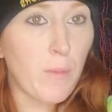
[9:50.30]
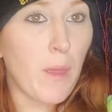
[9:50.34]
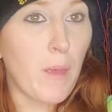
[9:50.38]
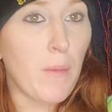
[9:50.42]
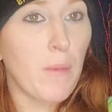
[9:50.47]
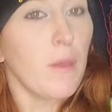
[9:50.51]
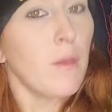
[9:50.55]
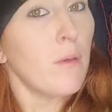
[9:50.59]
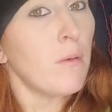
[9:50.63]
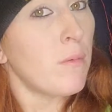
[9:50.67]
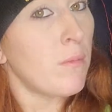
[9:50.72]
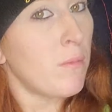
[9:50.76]

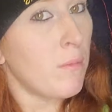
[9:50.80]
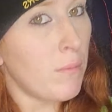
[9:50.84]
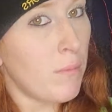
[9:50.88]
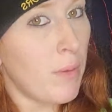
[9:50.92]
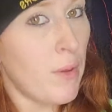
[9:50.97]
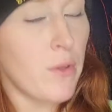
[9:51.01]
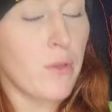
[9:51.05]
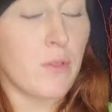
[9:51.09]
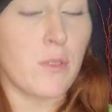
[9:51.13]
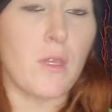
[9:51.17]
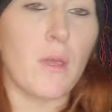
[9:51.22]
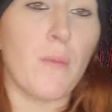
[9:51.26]
baby,
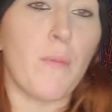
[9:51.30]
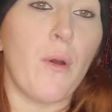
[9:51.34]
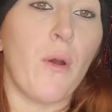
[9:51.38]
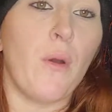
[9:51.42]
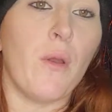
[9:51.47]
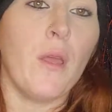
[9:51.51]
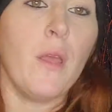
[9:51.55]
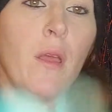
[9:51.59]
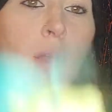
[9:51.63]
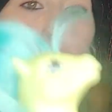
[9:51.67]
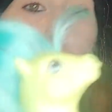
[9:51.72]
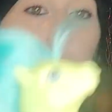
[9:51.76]
but a sea
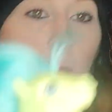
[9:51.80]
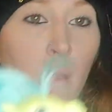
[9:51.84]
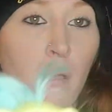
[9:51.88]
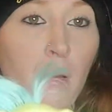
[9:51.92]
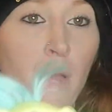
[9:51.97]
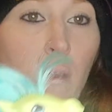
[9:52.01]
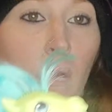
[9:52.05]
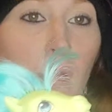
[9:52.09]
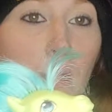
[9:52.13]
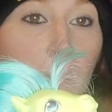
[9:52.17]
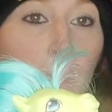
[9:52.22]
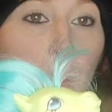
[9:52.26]
pony,
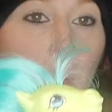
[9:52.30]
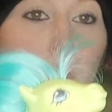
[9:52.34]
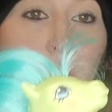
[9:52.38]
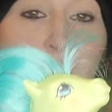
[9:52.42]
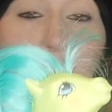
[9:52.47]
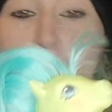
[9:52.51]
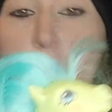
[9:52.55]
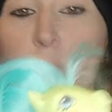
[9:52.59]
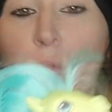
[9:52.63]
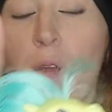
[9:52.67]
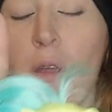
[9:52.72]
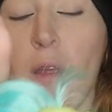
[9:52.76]
is baby
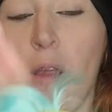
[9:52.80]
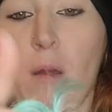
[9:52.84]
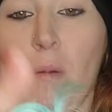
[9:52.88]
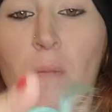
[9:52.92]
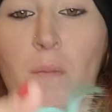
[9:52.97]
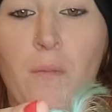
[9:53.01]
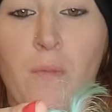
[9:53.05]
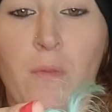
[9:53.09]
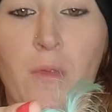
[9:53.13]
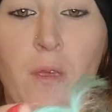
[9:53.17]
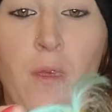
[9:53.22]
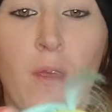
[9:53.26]
Shimmer here.
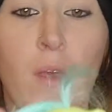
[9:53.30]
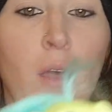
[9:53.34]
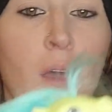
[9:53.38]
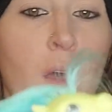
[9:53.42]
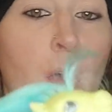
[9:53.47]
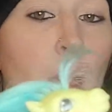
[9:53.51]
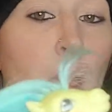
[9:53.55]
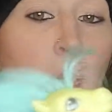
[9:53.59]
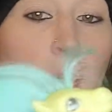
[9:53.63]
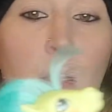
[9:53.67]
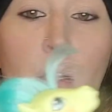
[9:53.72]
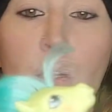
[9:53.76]

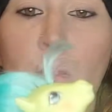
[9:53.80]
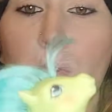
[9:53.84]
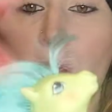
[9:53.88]
Hair